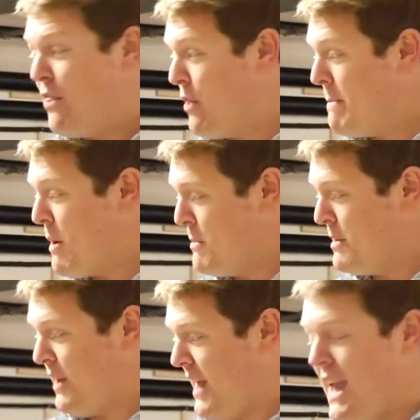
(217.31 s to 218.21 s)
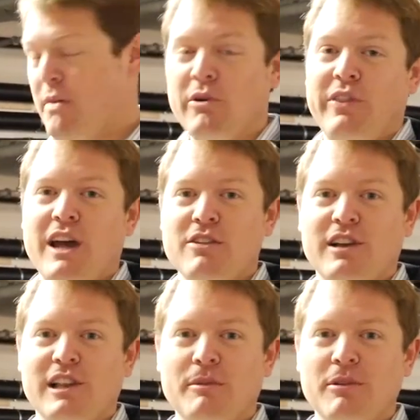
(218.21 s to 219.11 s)
The moment I hit
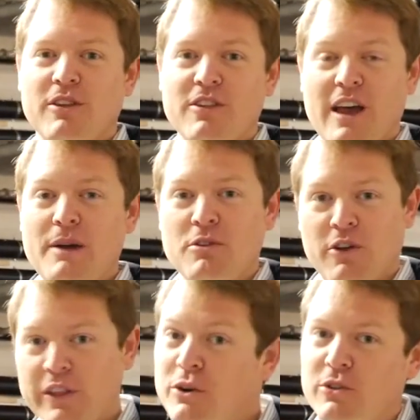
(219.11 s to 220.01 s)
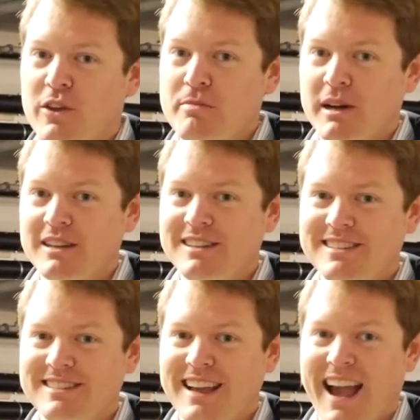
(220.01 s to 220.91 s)
1,000 kilometers, I was on the Autobahn
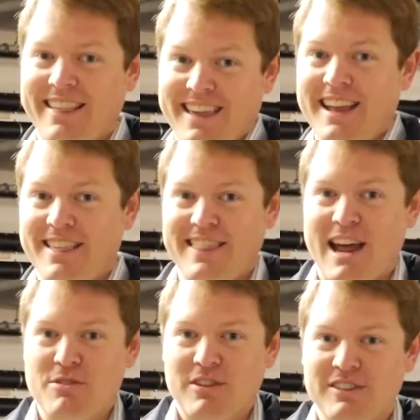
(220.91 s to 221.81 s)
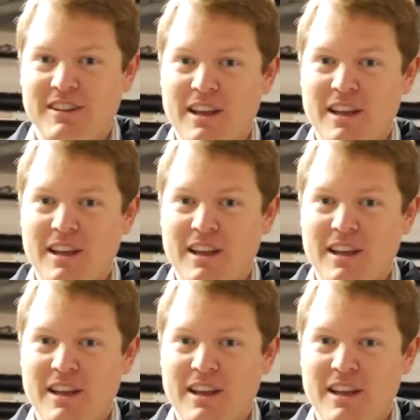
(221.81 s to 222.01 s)
as it hit 1,000.